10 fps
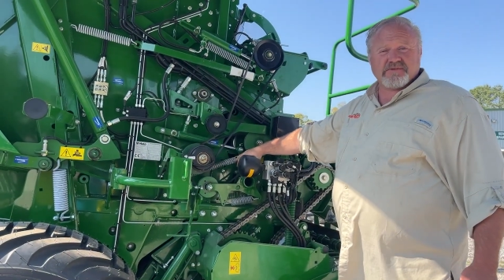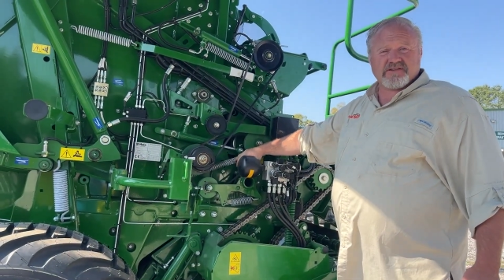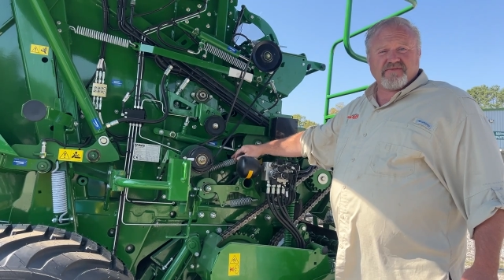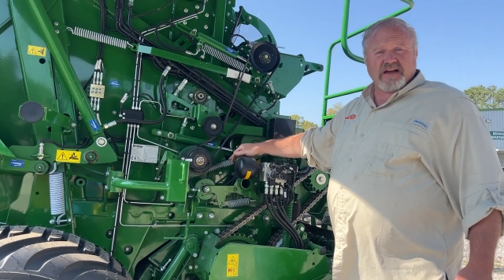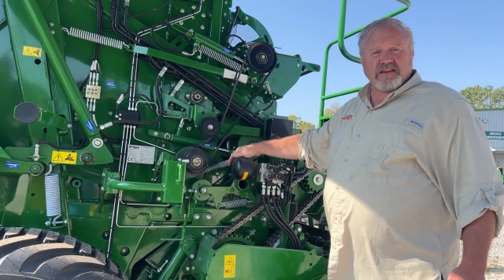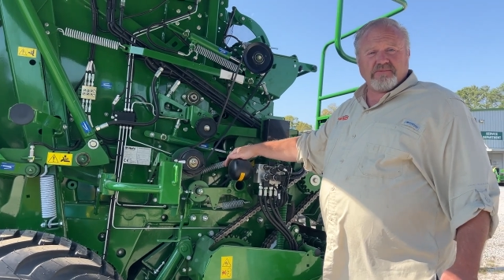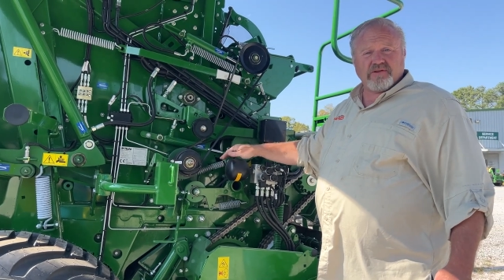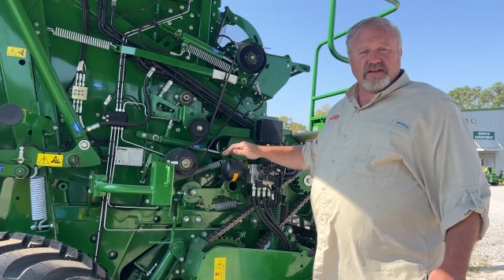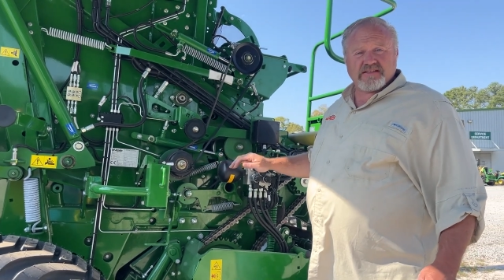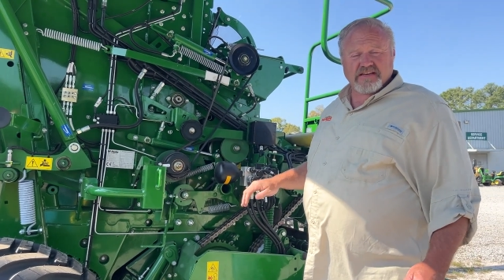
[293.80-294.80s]
is
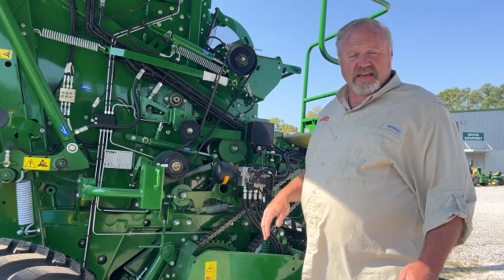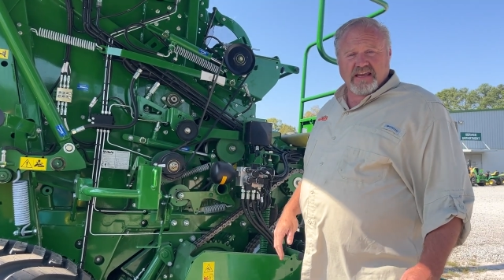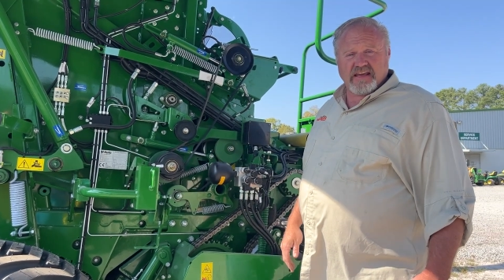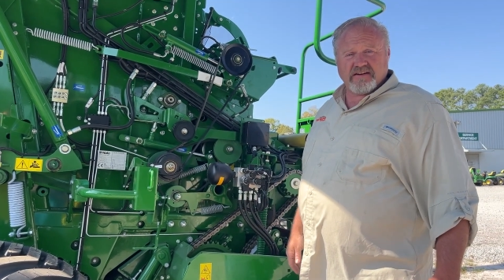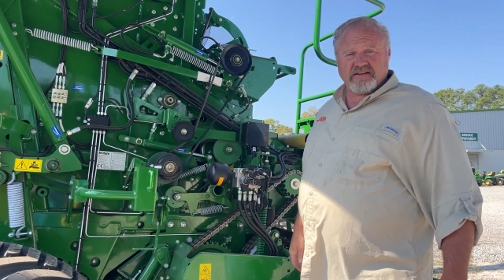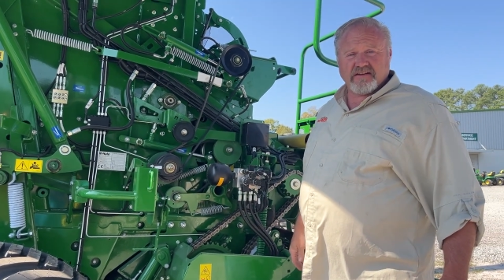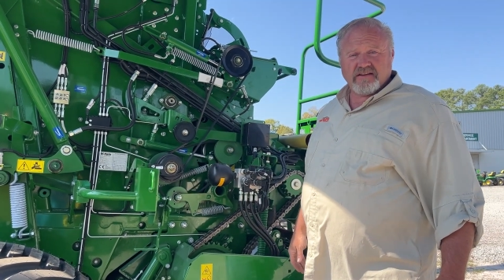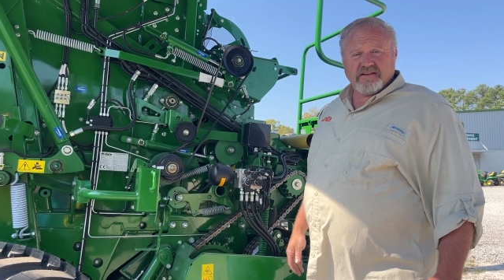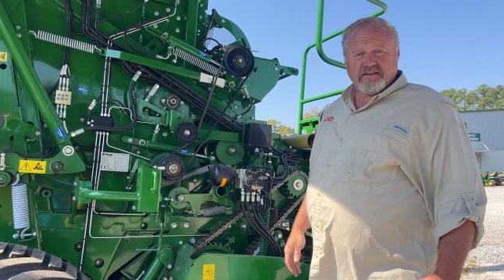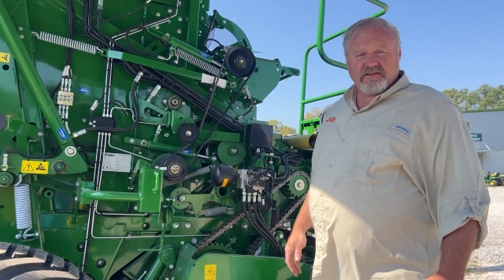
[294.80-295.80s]
available as a kit
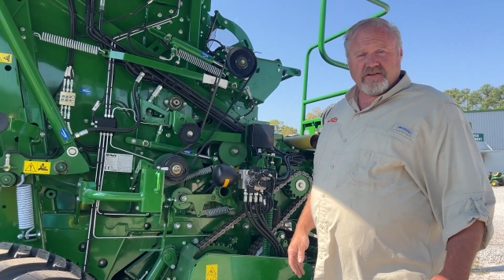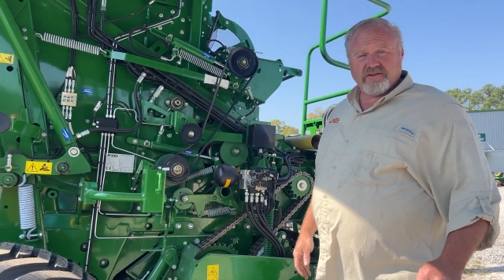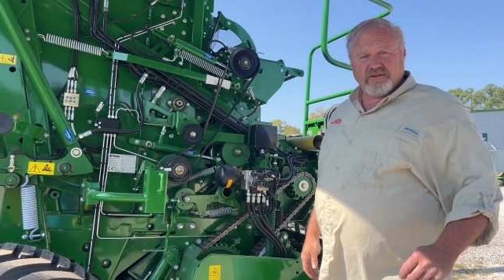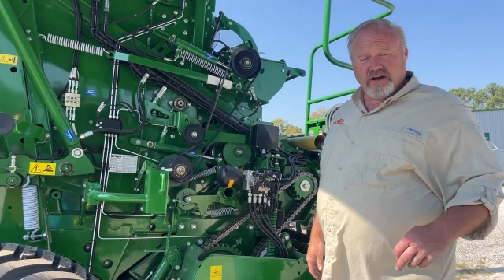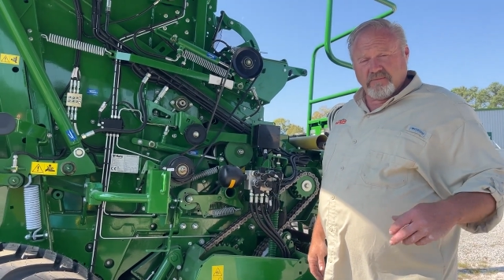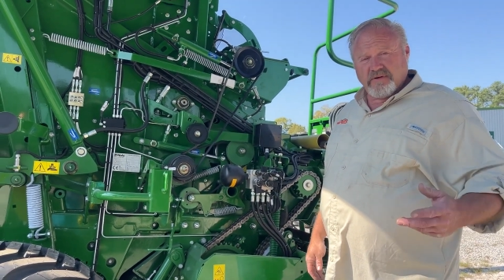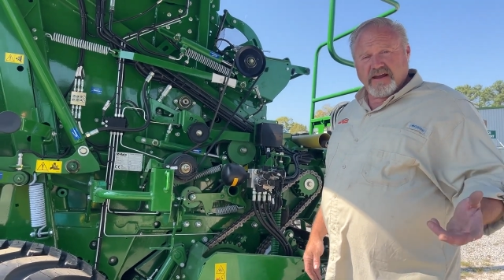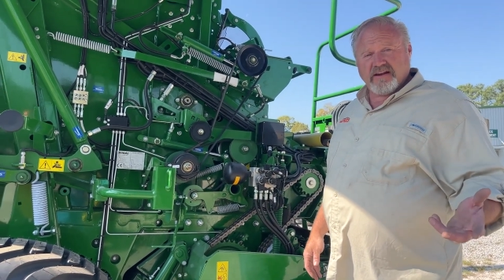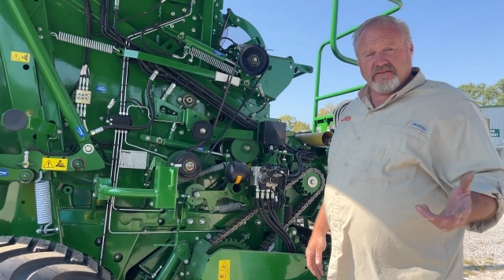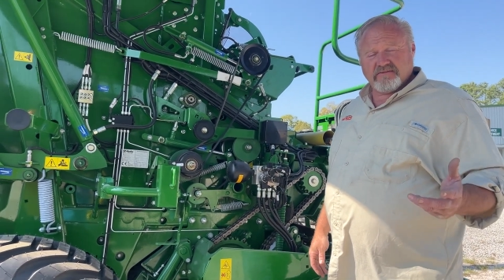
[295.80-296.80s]
to
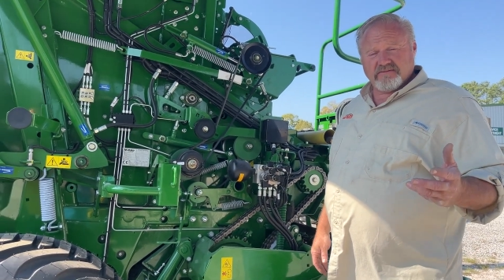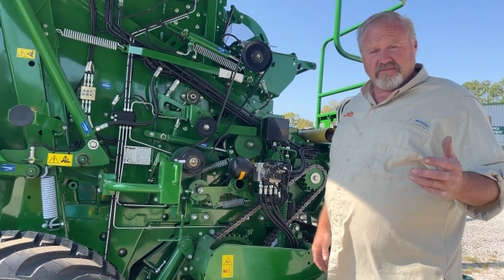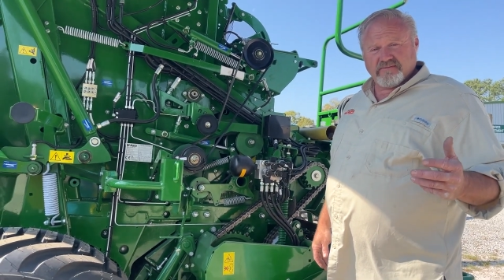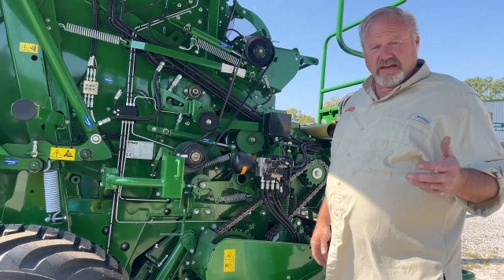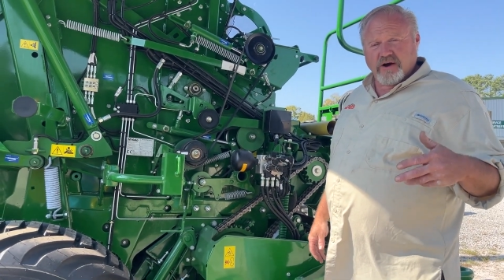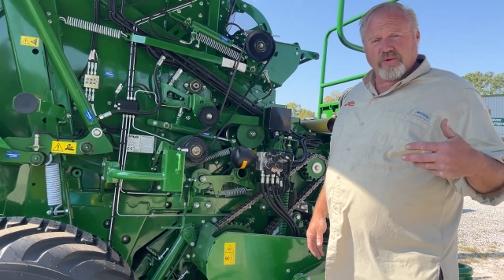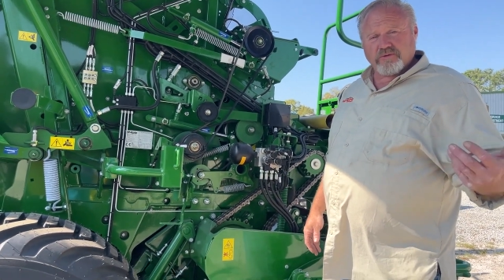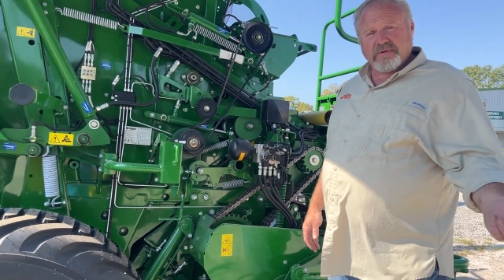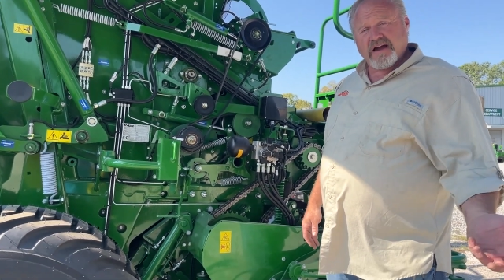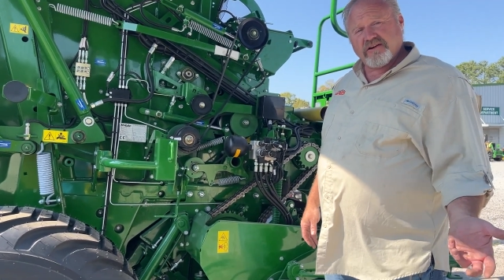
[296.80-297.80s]
update the older
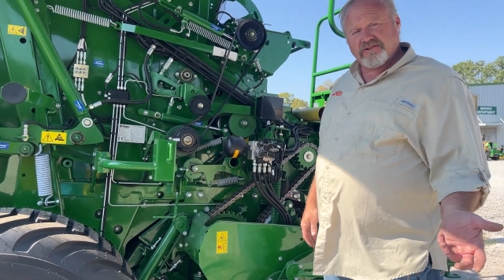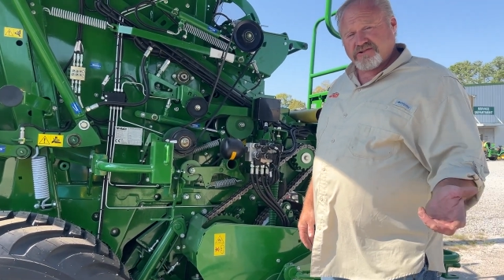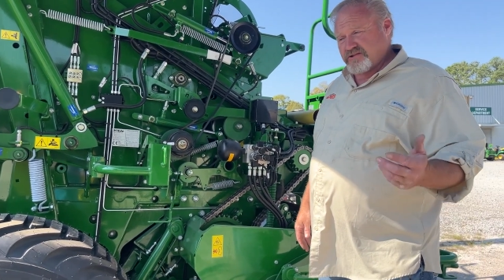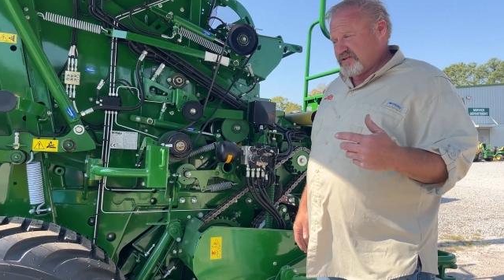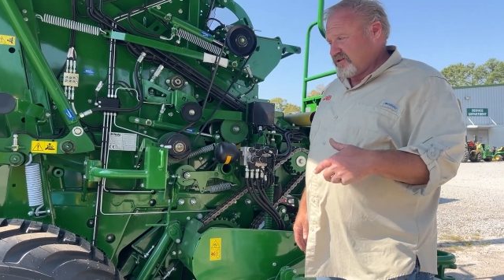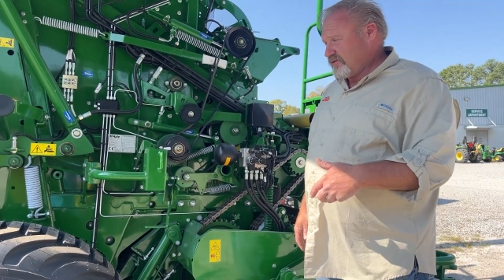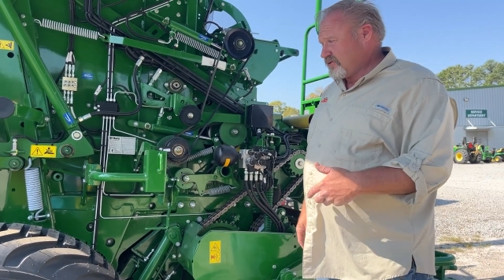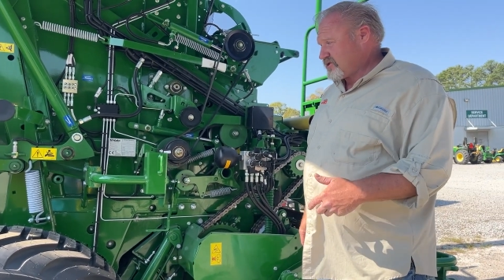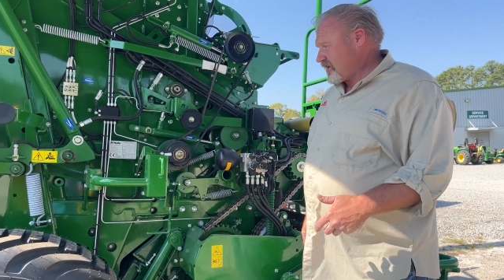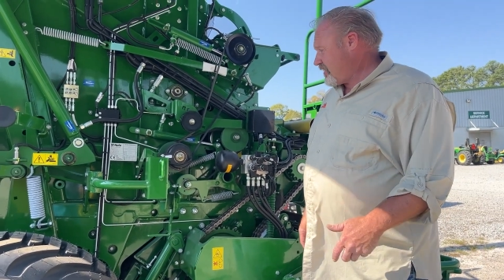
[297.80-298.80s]
balers to the newer
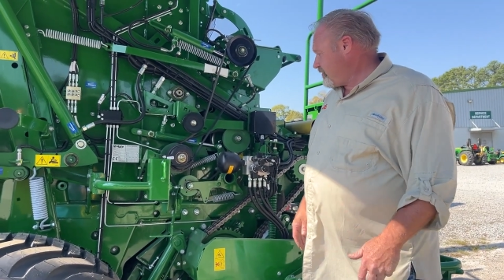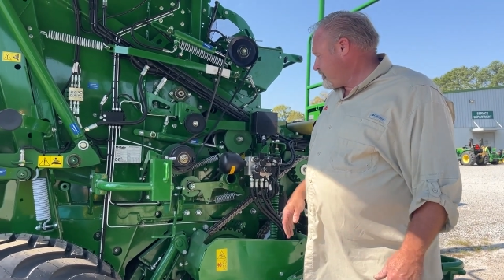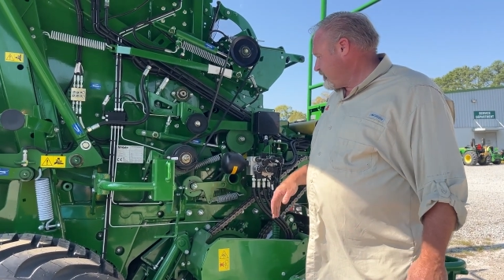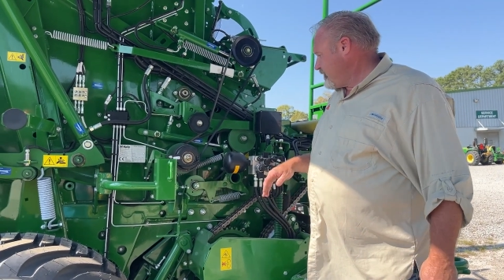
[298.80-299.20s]
standards.